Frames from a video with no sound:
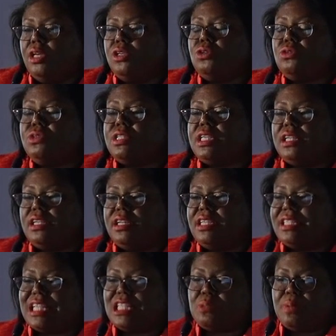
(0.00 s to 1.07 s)
New Zealand
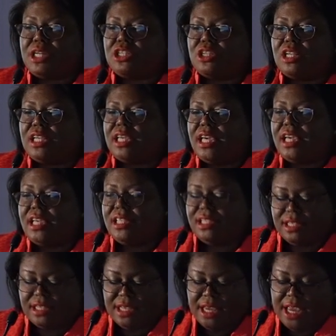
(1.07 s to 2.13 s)
is a special
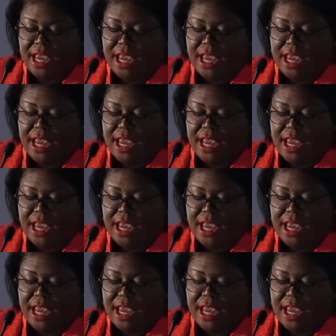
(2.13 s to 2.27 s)
case.